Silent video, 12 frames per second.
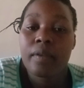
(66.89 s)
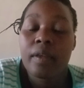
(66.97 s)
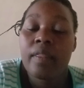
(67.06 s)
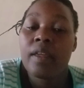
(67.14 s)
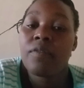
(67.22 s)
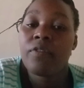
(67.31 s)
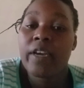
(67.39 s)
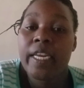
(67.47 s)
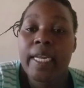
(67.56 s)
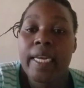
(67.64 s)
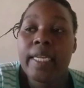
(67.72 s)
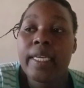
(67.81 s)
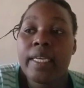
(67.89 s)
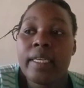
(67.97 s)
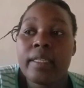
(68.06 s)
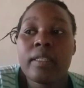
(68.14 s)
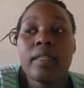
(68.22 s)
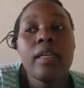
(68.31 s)
Then finally
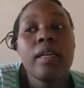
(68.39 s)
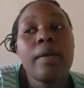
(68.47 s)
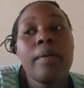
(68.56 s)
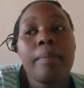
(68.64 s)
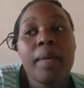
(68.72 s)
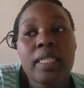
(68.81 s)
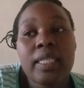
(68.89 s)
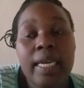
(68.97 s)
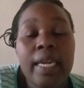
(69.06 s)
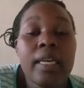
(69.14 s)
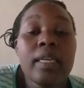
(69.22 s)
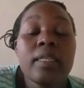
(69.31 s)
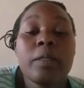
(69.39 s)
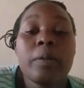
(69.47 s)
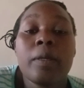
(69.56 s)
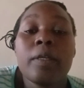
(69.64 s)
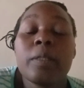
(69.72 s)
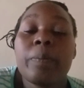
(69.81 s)
is maintain
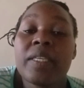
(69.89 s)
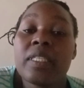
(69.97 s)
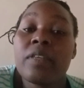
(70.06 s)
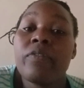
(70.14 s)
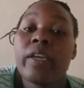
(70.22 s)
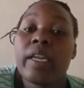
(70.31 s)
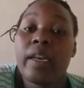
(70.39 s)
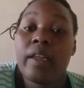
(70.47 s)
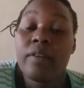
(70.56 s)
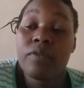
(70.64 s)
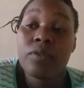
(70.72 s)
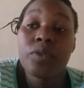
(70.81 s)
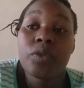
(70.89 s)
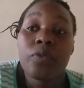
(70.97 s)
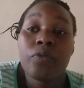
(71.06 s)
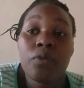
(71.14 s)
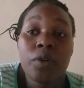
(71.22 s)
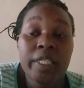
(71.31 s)
specific levels
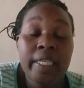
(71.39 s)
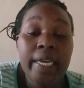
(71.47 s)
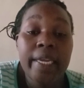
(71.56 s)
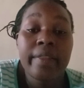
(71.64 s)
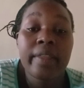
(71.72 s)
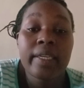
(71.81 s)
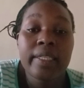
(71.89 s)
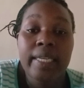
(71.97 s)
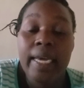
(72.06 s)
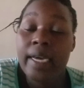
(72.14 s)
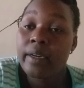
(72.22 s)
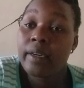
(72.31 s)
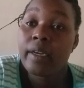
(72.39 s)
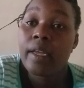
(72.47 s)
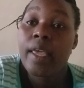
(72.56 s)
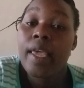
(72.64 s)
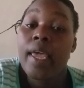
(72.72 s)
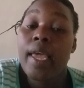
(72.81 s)
of water in the tank
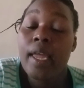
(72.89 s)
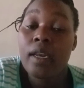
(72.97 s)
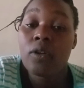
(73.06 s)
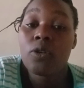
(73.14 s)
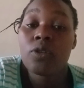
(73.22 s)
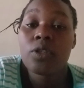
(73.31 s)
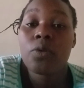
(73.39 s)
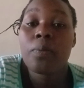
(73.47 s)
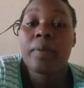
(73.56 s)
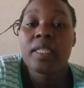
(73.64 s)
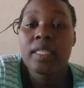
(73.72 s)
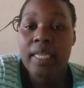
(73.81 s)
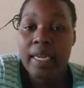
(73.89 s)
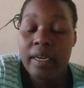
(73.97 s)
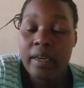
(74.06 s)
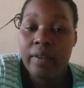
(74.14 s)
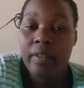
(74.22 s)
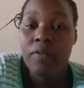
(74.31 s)
and also maintain
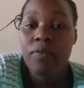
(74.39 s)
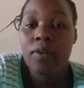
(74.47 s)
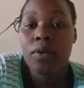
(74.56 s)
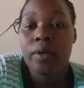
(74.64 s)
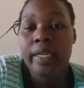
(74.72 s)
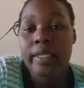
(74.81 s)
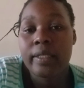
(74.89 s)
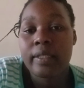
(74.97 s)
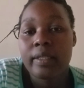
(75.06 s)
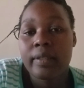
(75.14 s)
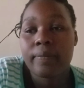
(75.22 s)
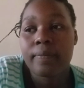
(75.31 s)
the flow rates.